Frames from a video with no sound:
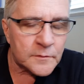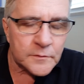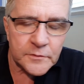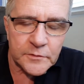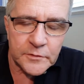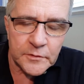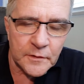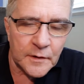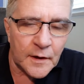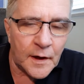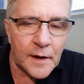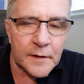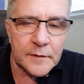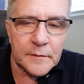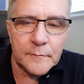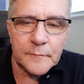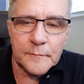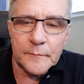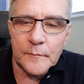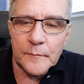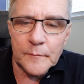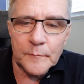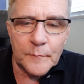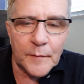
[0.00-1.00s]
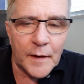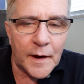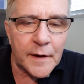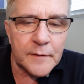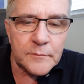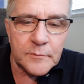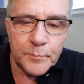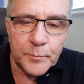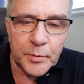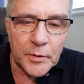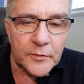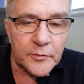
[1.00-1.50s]
Do not, my
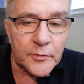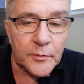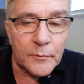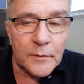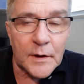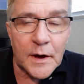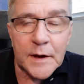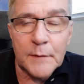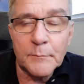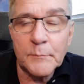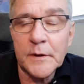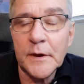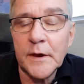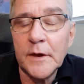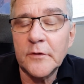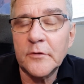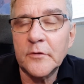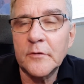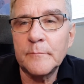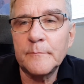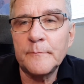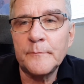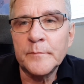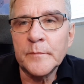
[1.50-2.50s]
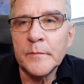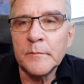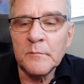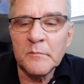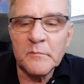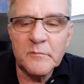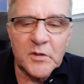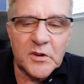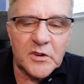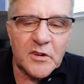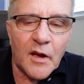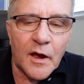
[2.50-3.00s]
personal recommendation,
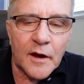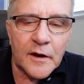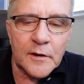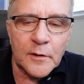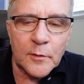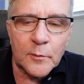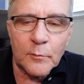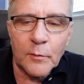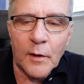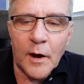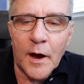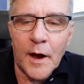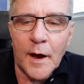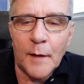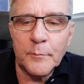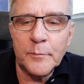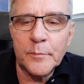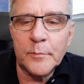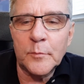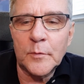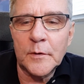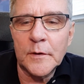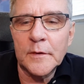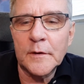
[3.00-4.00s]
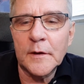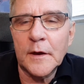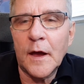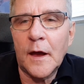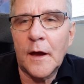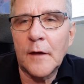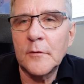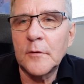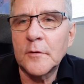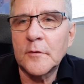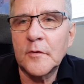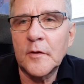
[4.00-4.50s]
if you're talking to Rob, one of the
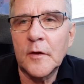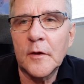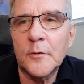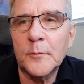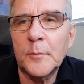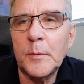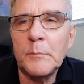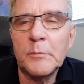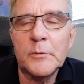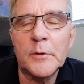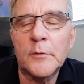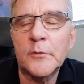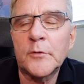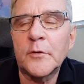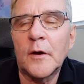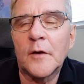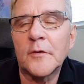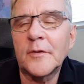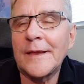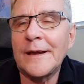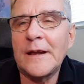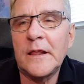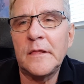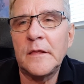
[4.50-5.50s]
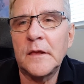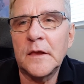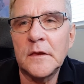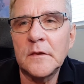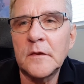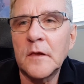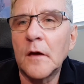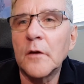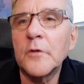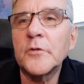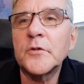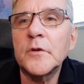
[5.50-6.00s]
guys, their salespeople, don't trust anything he
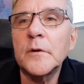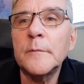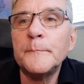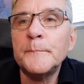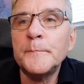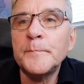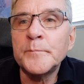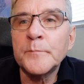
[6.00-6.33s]
tells you